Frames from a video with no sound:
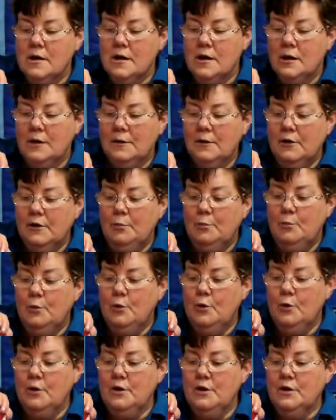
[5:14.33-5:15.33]
I'm going to
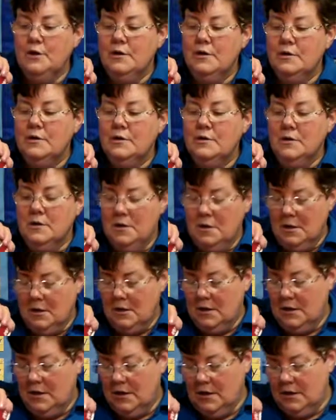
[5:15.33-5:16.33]
pour
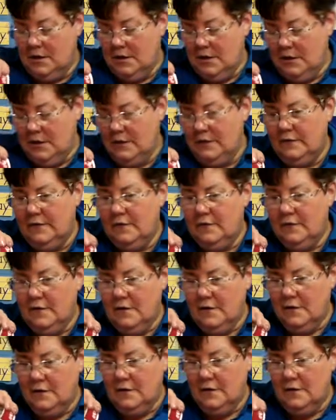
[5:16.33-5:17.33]
a nice
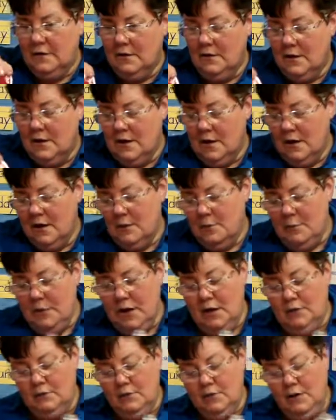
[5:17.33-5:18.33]

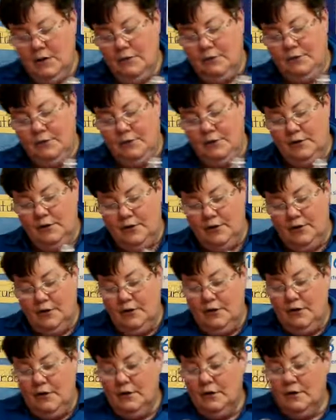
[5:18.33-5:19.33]
amount of
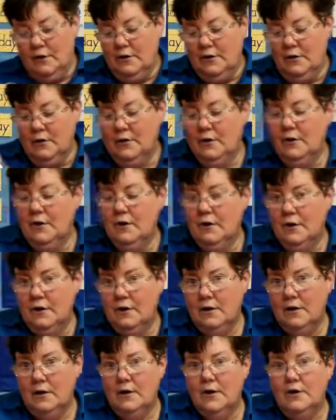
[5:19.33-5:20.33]
glitter.
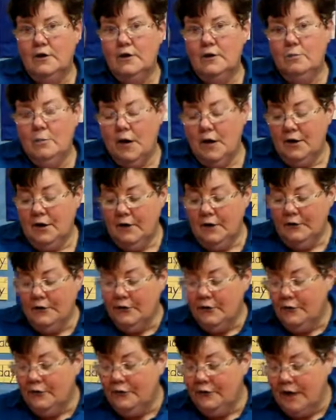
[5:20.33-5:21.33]
You might
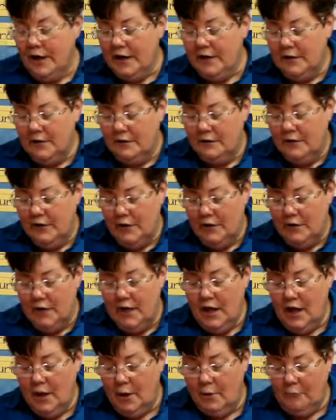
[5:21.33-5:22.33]
also find it very
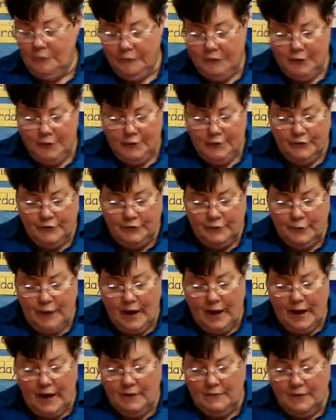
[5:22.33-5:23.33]
helpful to
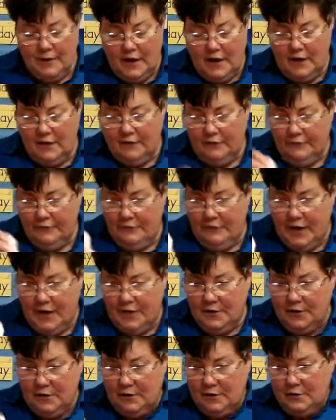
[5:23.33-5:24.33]
have a
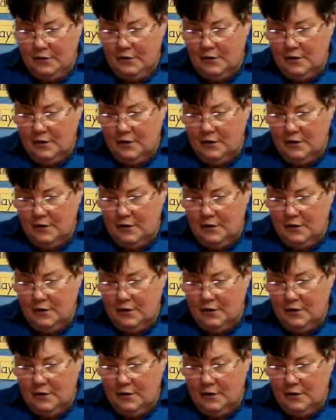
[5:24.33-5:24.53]
funnel